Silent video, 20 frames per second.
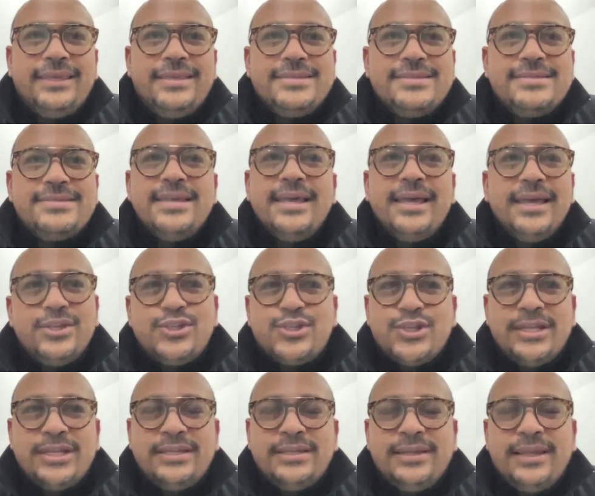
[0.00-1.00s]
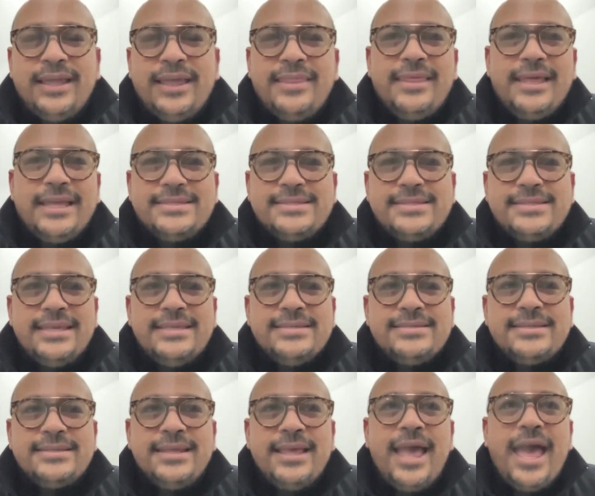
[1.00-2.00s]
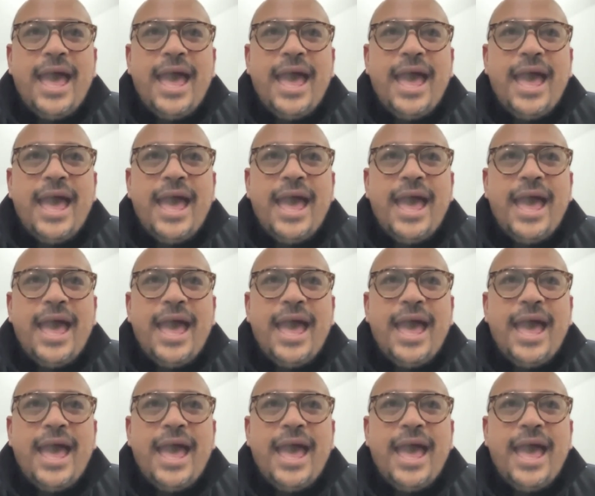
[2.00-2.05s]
surgeon that says,